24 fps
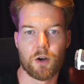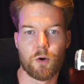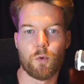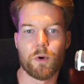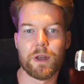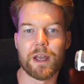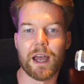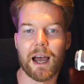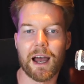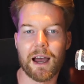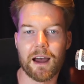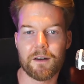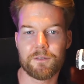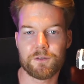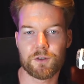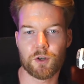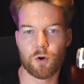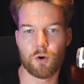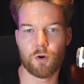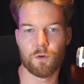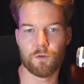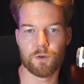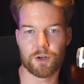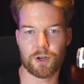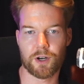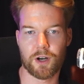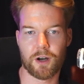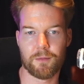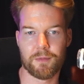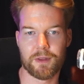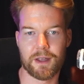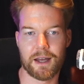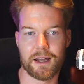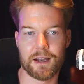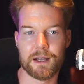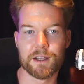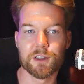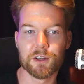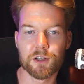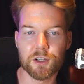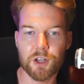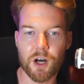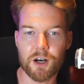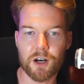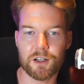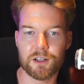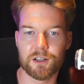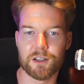We have to overcome that. And
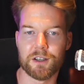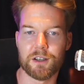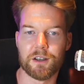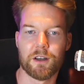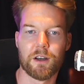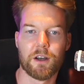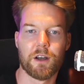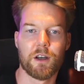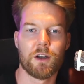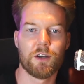luckily,